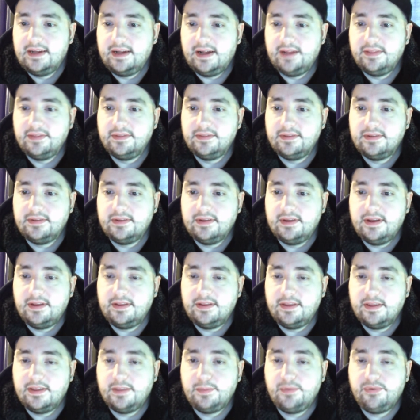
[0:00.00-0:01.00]
and
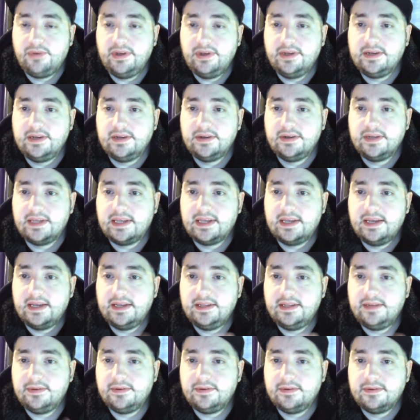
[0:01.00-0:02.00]
they're pretty good at
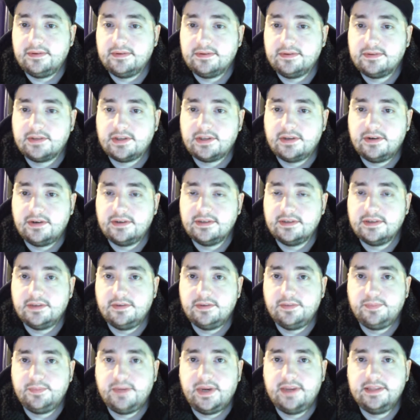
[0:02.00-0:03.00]
getting songs
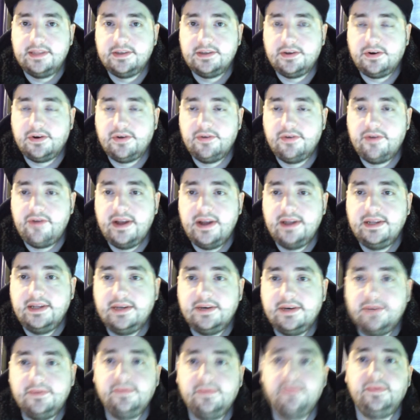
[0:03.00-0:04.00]
on Pandora
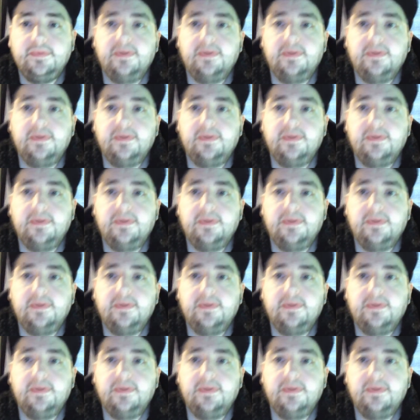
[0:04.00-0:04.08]
Radio.